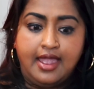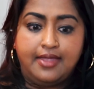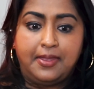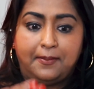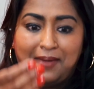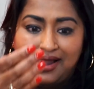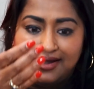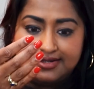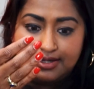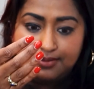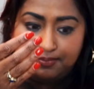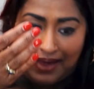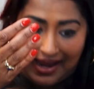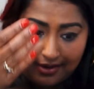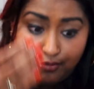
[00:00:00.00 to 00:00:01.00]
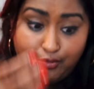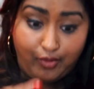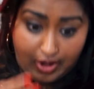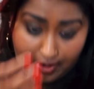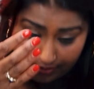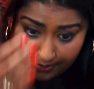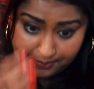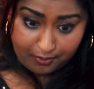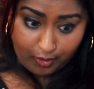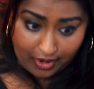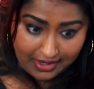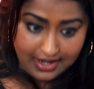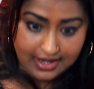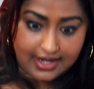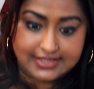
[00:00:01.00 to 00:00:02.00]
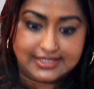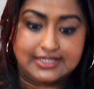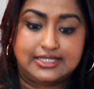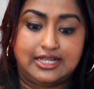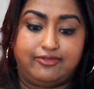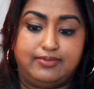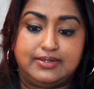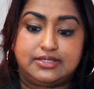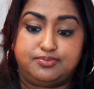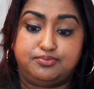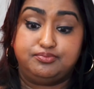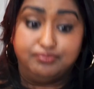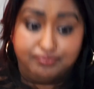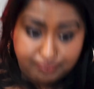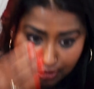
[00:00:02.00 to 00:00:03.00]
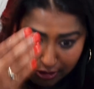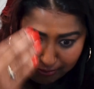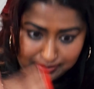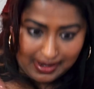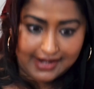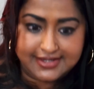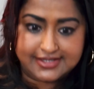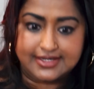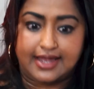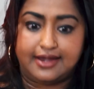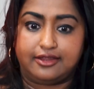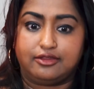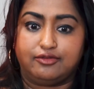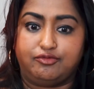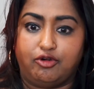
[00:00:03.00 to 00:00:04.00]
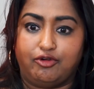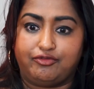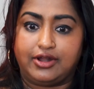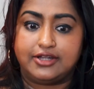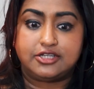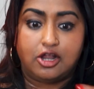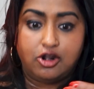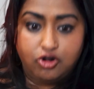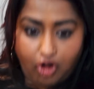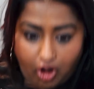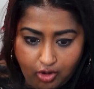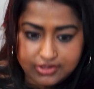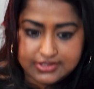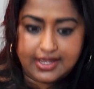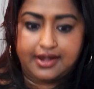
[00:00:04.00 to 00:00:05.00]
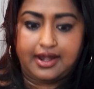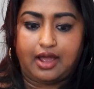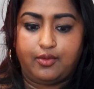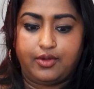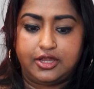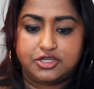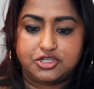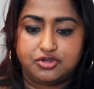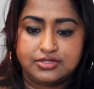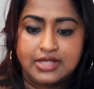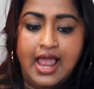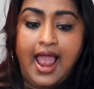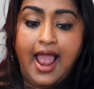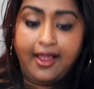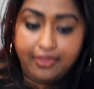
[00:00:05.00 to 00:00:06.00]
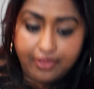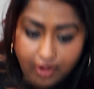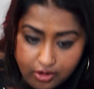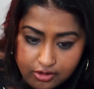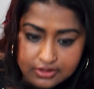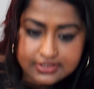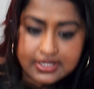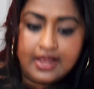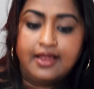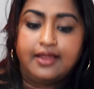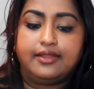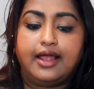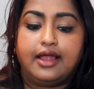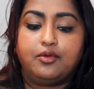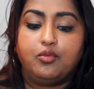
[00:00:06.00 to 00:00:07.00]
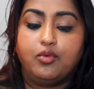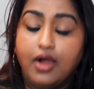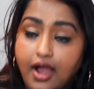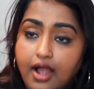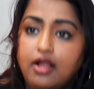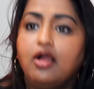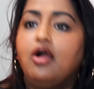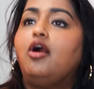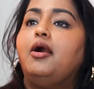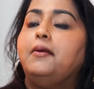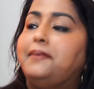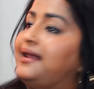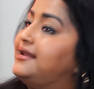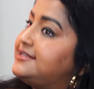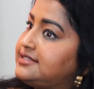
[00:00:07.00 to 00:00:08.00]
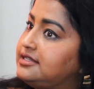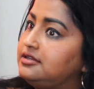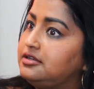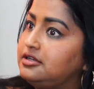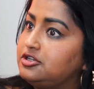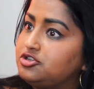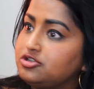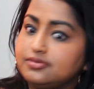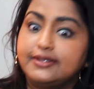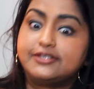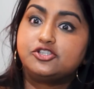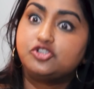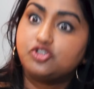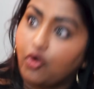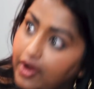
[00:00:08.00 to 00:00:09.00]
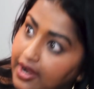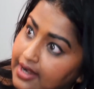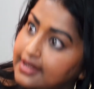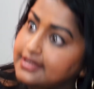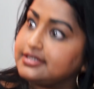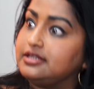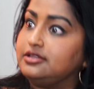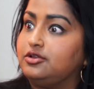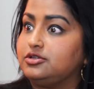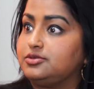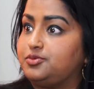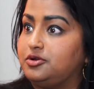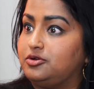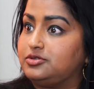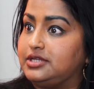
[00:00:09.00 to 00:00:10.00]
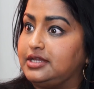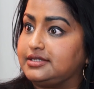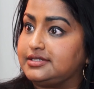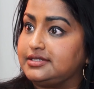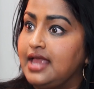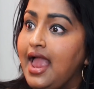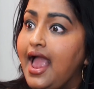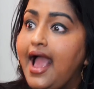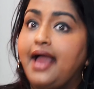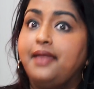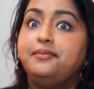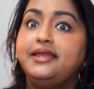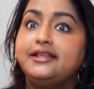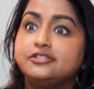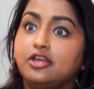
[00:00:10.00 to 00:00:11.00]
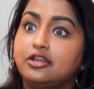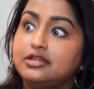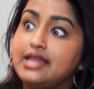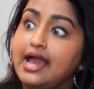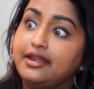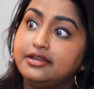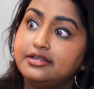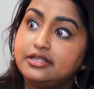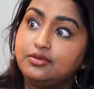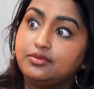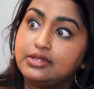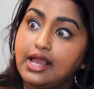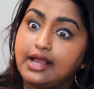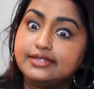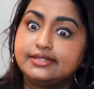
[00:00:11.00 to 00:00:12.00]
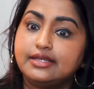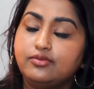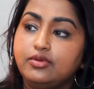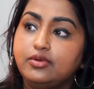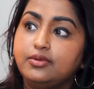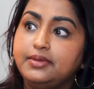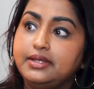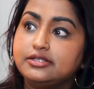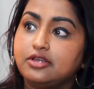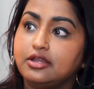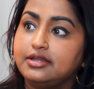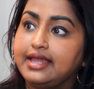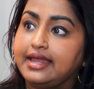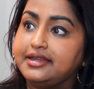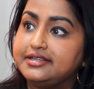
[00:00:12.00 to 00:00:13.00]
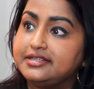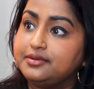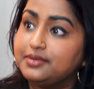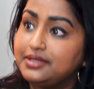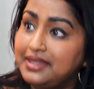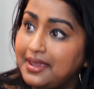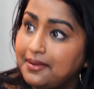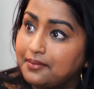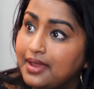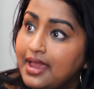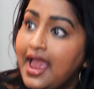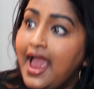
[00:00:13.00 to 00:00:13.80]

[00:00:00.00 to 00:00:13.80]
the working class itself must put Palestine at the forefront alongside our issues, and those that work on Palestinian issues must join us in those protests and be in solidarity with us, and we will be in solidarity with them.